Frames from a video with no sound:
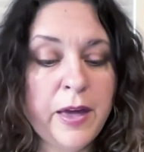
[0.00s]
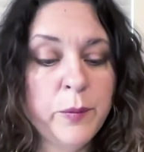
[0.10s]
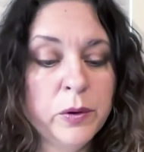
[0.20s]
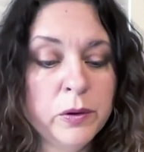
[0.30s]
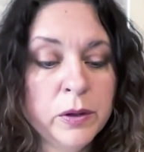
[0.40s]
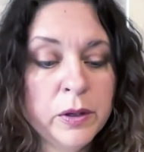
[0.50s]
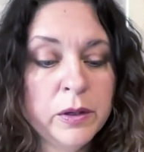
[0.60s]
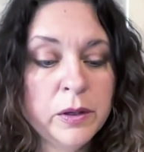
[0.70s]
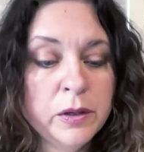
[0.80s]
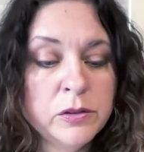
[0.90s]
They will
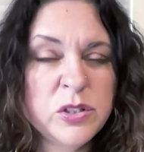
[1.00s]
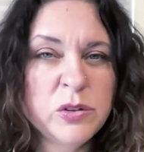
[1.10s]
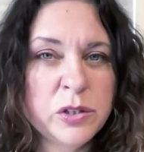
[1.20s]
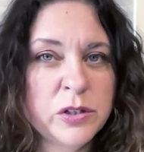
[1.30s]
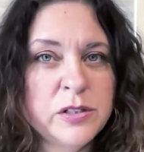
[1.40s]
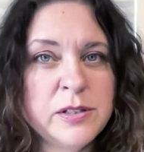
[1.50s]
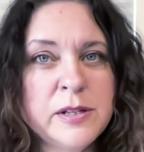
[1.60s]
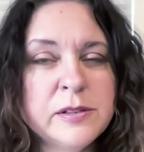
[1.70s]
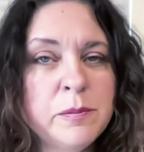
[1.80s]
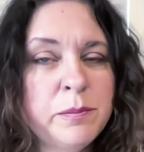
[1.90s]
do the good
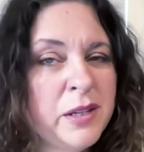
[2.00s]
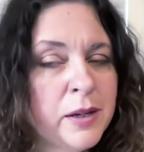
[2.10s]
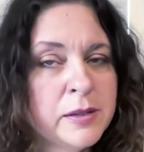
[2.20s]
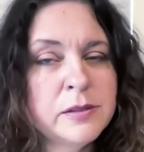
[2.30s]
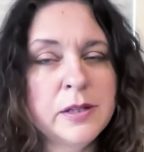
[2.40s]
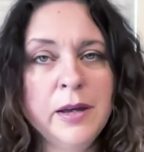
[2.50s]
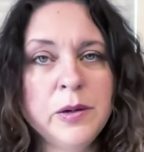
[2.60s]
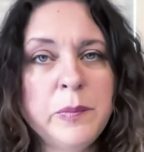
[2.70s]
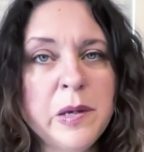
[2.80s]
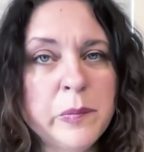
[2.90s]
deeds and be nice to
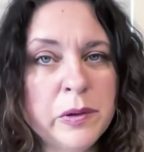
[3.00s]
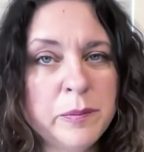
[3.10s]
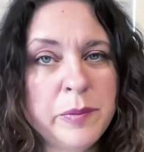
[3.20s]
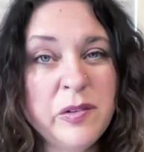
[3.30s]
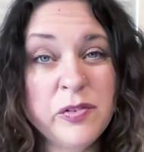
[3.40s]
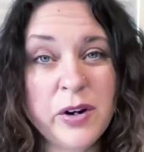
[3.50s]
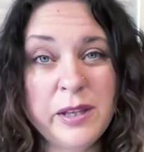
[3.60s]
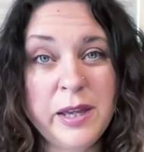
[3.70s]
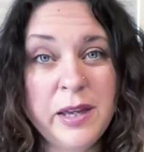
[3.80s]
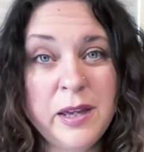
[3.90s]
other people and be
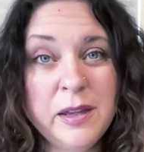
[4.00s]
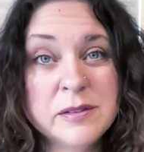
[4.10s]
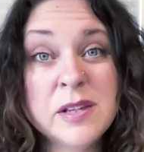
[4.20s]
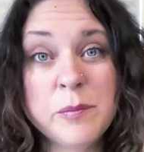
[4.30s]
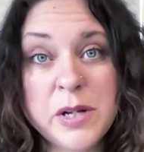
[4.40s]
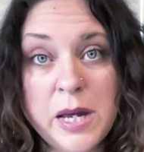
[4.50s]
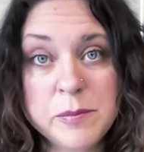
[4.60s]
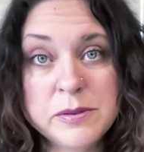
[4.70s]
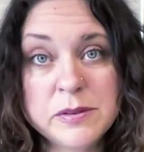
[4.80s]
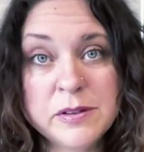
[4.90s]
friendly
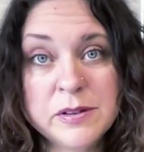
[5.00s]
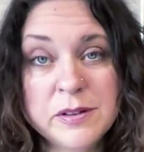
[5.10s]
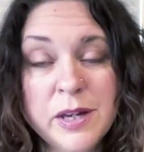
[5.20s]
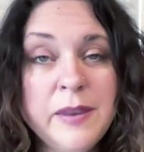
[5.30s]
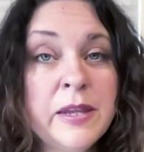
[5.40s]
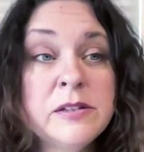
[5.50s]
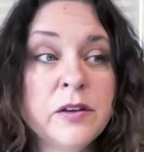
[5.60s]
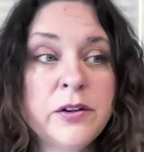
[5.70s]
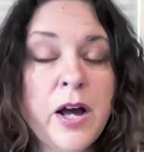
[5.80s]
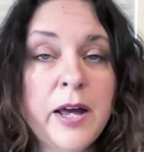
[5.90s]
sometimes, and then
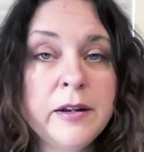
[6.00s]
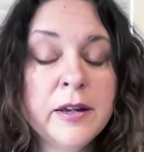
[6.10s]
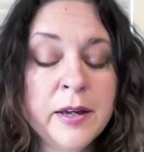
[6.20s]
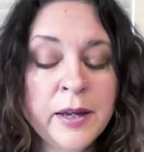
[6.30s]
till they're not.